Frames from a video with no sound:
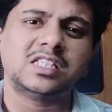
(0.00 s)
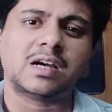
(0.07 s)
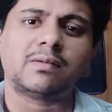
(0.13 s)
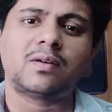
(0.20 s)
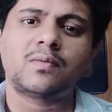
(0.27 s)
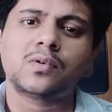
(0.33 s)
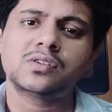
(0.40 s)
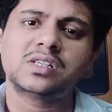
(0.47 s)

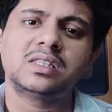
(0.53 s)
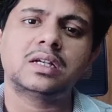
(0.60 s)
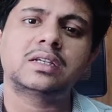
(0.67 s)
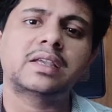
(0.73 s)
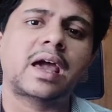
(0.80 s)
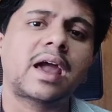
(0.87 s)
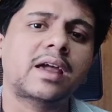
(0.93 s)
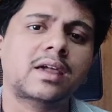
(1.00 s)
Java moss in the
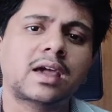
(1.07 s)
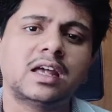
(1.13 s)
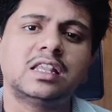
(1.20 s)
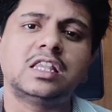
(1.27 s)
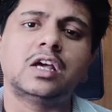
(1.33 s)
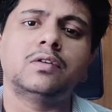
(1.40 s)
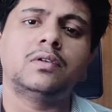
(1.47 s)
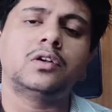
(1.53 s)
tank
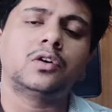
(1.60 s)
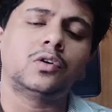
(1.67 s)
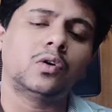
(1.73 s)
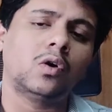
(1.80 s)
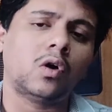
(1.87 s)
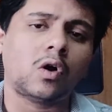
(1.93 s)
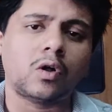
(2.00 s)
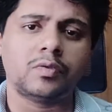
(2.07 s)
and they will
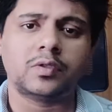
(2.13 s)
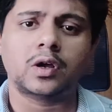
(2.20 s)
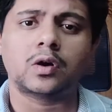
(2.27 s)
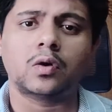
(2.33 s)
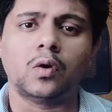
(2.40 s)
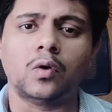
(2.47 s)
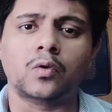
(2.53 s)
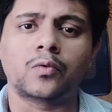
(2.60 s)
grow on
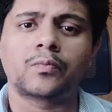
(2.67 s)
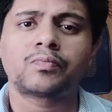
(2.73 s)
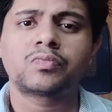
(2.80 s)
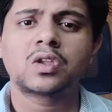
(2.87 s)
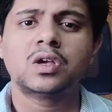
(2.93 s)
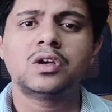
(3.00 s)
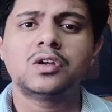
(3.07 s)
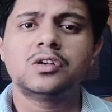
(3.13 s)
their own.
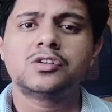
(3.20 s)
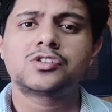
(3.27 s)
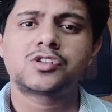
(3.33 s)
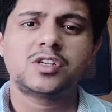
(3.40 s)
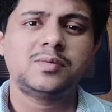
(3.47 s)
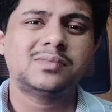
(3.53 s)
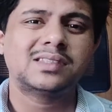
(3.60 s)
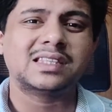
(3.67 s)

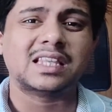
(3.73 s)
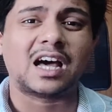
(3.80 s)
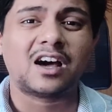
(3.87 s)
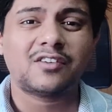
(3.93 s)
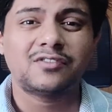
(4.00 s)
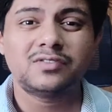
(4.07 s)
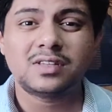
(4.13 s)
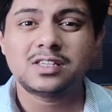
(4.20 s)
Shrimps
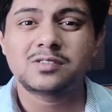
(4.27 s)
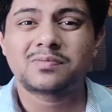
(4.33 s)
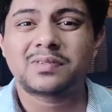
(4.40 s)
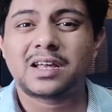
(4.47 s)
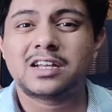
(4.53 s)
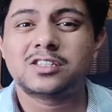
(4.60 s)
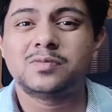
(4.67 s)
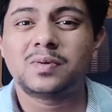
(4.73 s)
love these
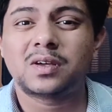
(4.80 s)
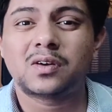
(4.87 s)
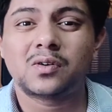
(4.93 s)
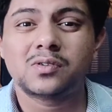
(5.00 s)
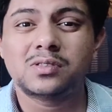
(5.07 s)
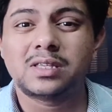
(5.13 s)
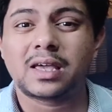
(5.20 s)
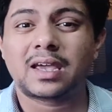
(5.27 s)
plants
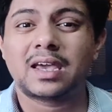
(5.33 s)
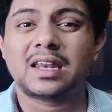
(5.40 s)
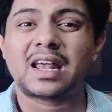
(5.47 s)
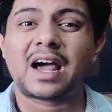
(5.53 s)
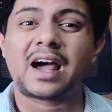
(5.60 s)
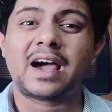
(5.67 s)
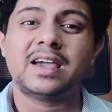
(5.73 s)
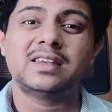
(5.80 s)
because they
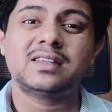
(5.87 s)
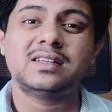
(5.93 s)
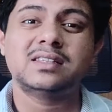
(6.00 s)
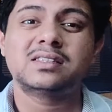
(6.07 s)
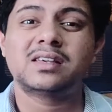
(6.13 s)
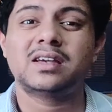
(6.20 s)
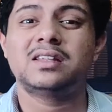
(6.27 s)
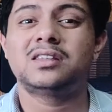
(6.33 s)
can hide
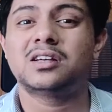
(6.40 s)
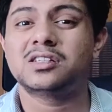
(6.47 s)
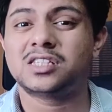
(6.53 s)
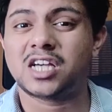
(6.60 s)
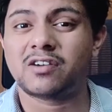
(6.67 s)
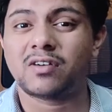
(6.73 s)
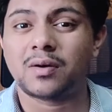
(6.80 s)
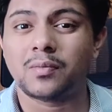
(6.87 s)
inside the
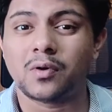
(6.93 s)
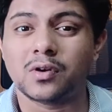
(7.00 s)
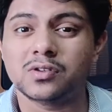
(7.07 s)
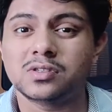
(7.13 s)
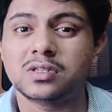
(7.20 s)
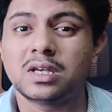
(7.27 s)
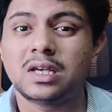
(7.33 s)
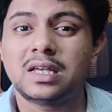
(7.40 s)
Java
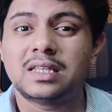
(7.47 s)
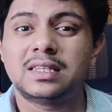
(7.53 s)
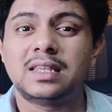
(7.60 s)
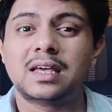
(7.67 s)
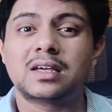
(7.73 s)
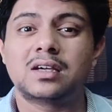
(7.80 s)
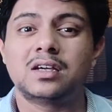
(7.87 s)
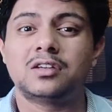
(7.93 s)
moss,
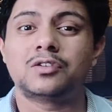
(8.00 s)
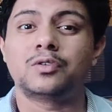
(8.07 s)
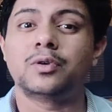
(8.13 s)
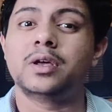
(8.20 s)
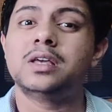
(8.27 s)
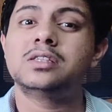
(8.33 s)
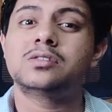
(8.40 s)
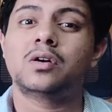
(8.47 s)
they can
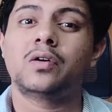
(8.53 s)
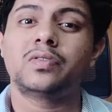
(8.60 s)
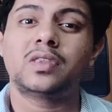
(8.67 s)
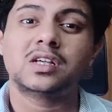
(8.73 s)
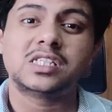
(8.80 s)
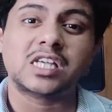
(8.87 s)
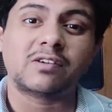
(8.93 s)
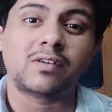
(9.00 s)
graze on
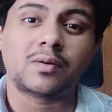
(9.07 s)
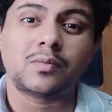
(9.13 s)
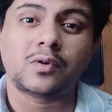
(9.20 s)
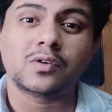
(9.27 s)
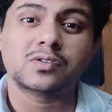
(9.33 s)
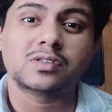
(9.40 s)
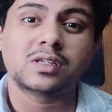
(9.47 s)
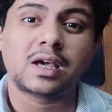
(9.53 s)
the Java
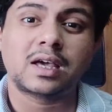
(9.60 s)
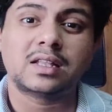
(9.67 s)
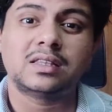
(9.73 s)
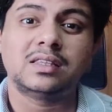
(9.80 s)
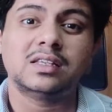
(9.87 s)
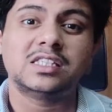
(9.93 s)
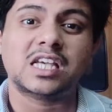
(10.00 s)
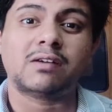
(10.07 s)
moss,
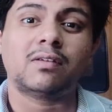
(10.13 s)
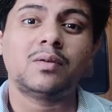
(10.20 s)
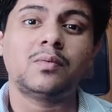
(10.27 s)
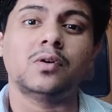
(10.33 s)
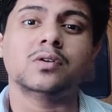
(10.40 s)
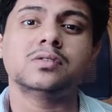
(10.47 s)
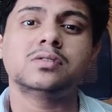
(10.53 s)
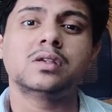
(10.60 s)
and the Java
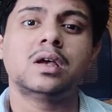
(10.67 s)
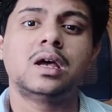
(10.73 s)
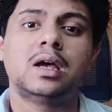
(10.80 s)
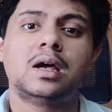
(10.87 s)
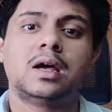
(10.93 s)
moss